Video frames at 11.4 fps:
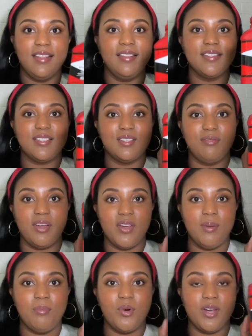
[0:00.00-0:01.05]
and this is
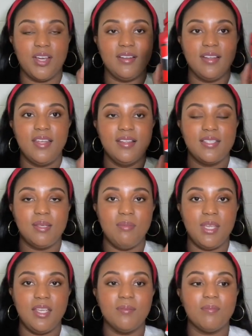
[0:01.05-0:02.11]
very important to
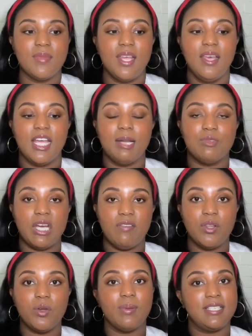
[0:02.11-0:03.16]
me. And I'm
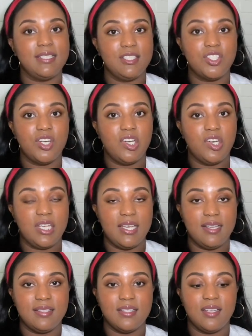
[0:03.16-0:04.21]
traveling with my sister and her
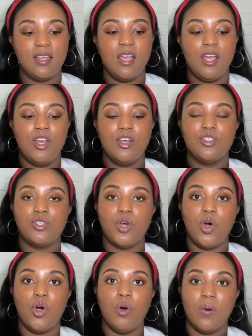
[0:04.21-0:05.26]
kids.
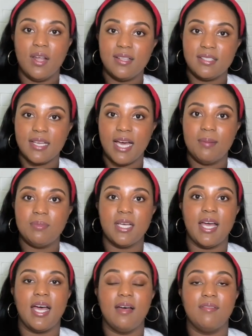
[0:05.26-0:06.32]
So when it's time to
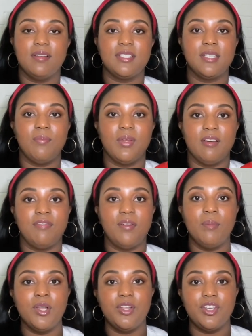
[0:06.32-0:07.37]
have some, a
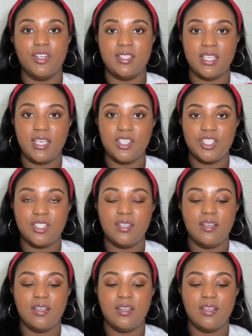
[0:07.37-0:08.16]
familiar dish,